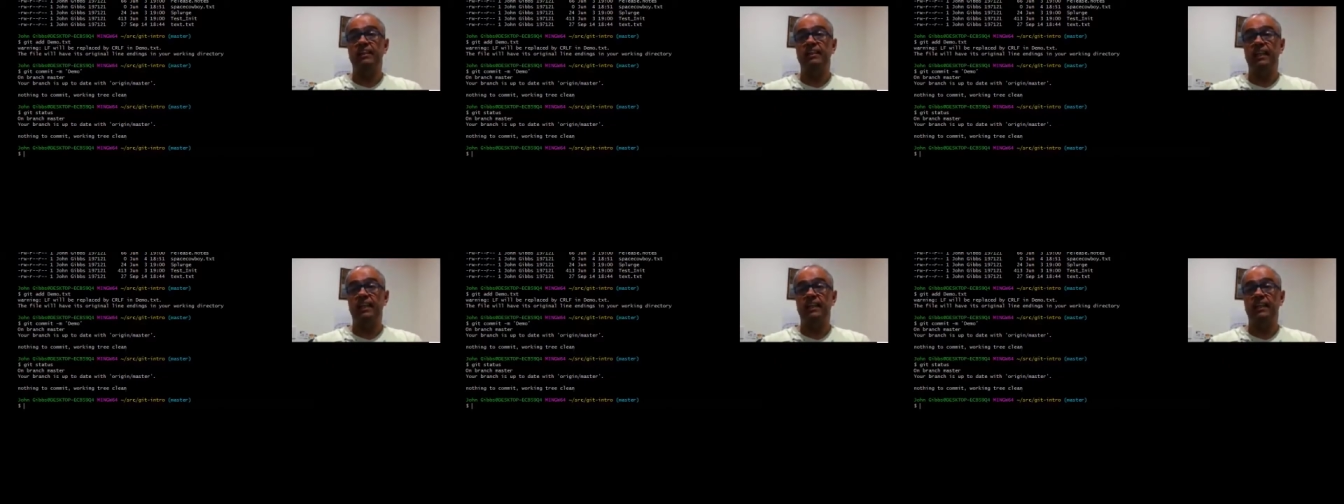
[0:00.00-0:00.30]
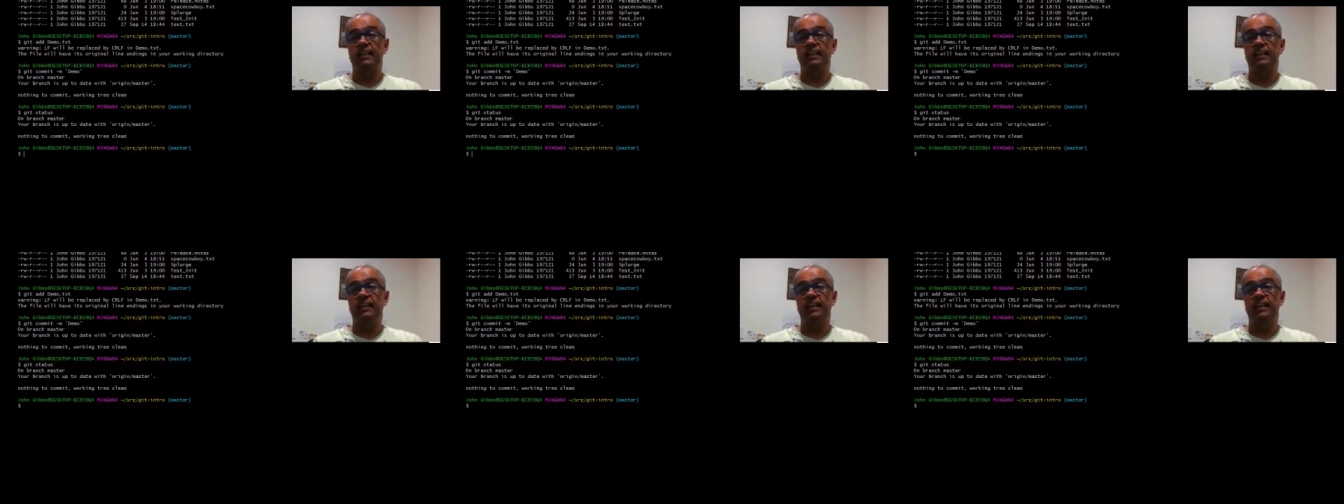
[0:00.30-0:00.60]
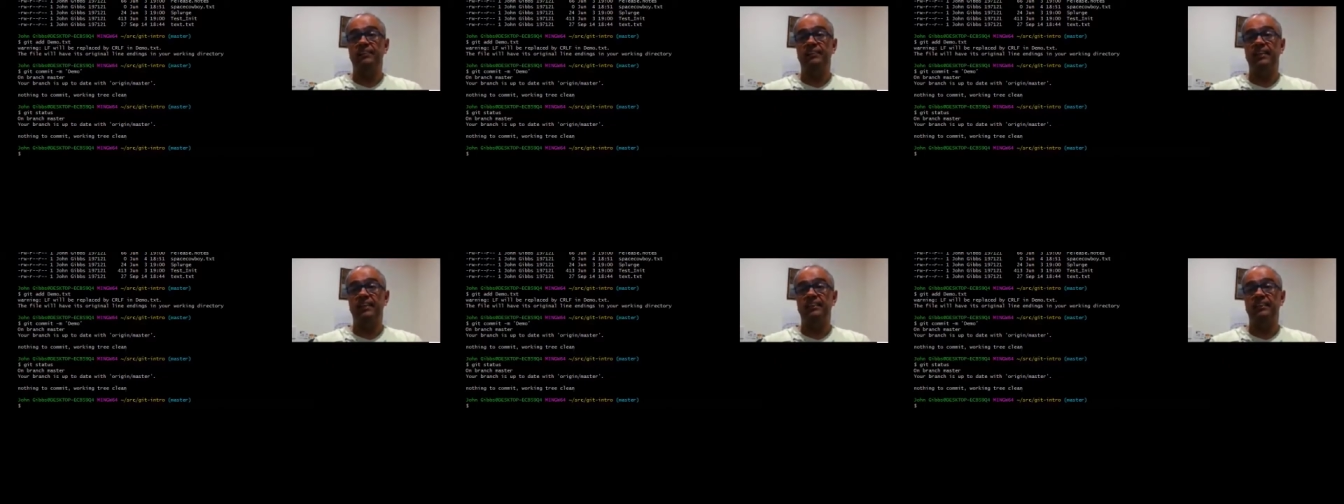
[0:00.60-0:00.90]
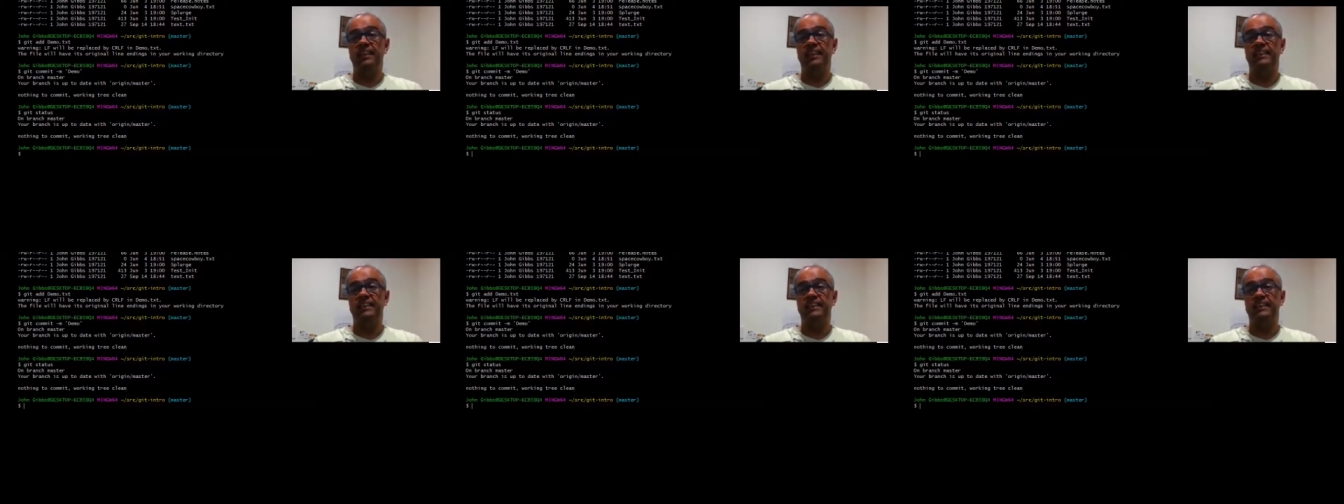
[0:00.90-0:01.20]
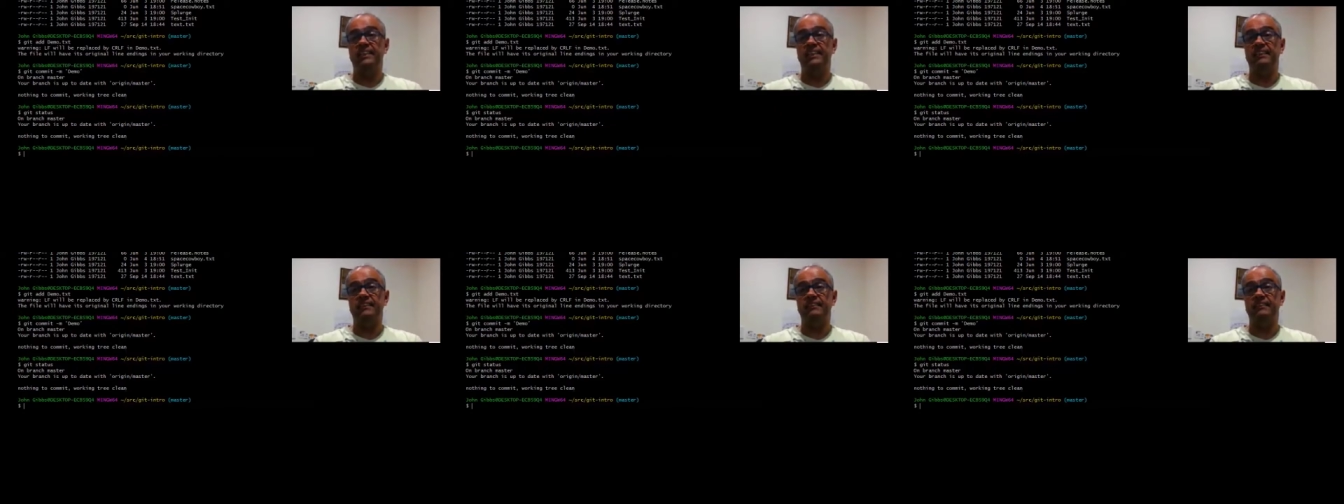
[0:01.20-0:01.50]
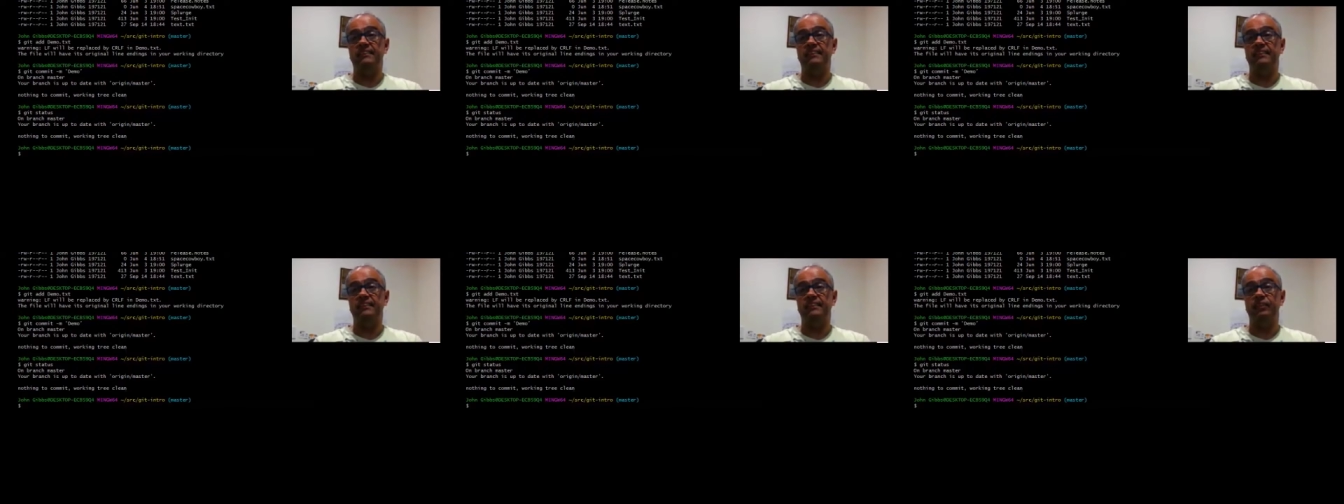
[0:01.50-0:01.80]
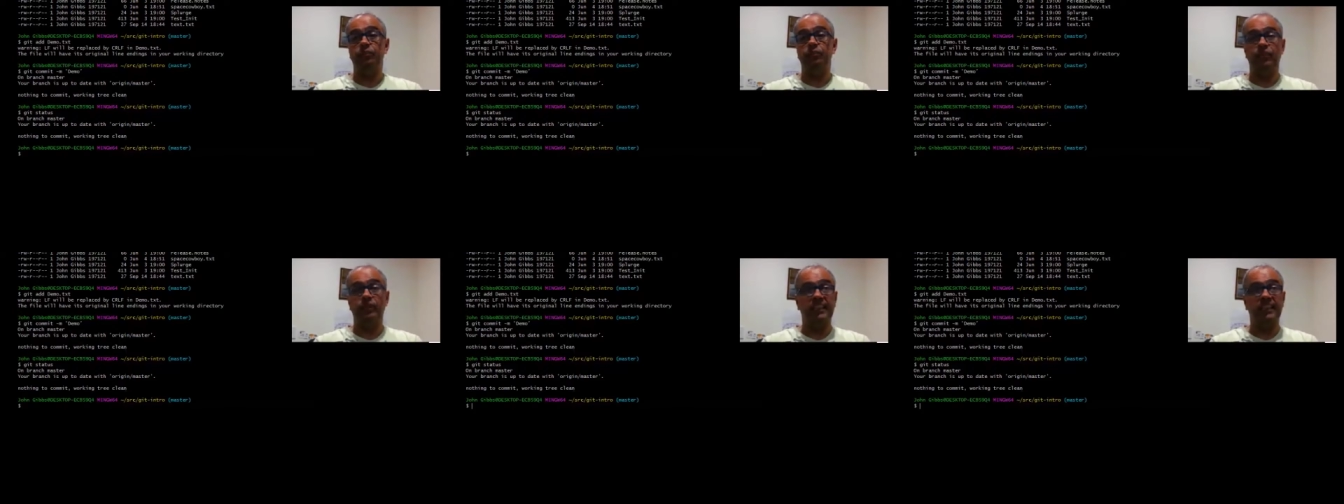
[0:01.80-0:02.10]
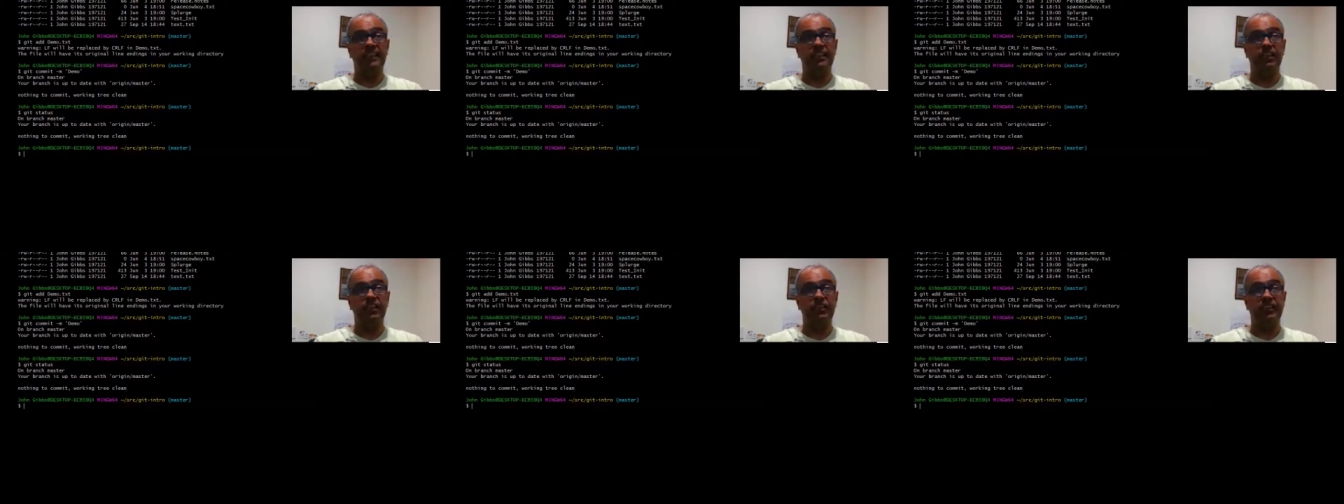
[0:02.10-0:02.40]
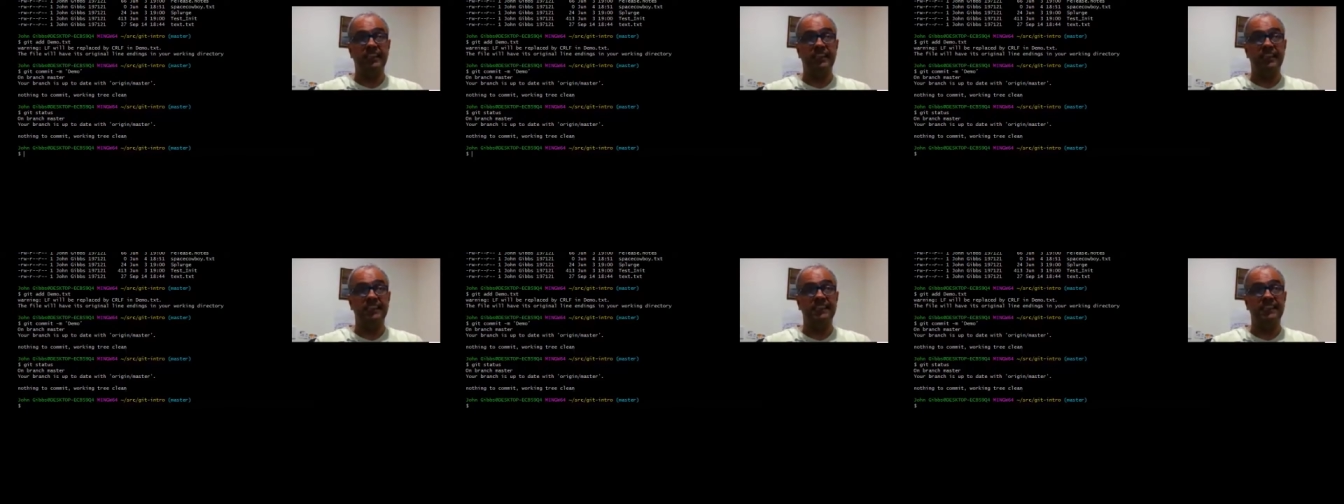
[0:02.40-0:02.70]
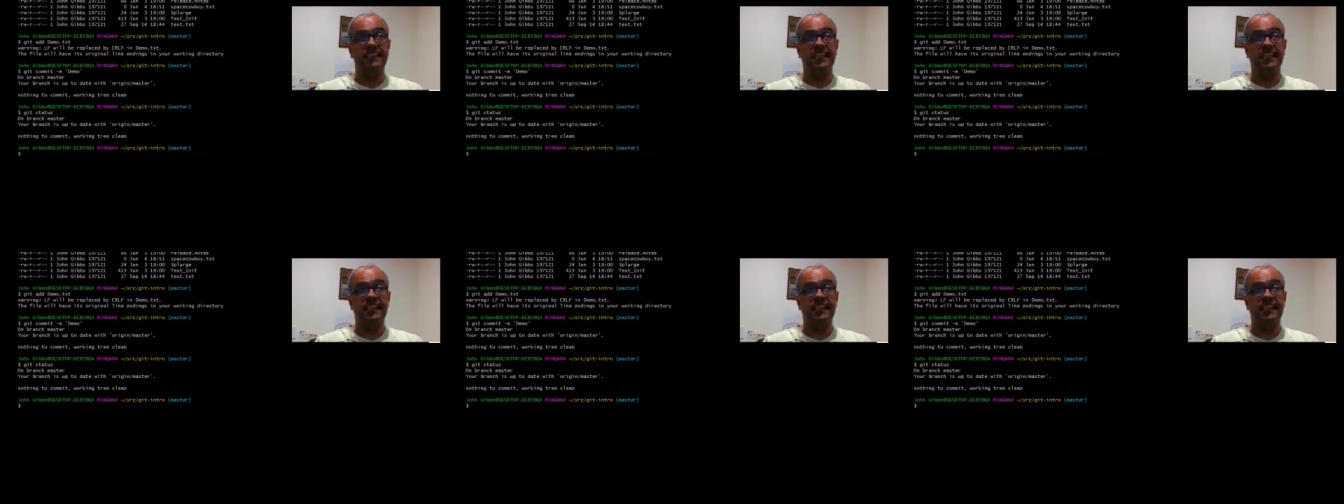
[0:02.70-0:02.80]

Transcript: and that the working tree is